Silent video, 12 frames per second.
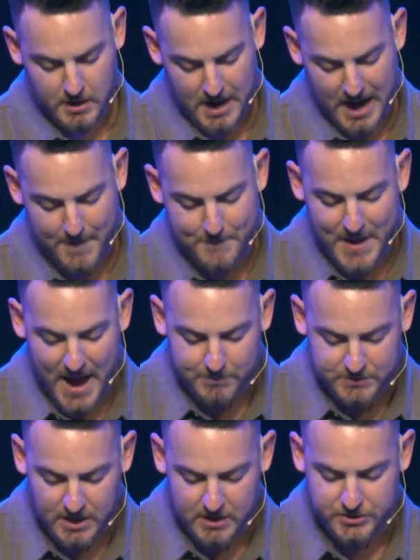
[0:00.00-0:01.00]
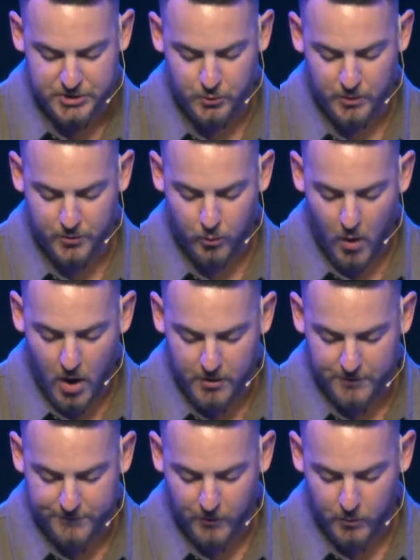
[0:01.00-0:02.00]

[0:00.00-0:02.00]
I baptize you with water for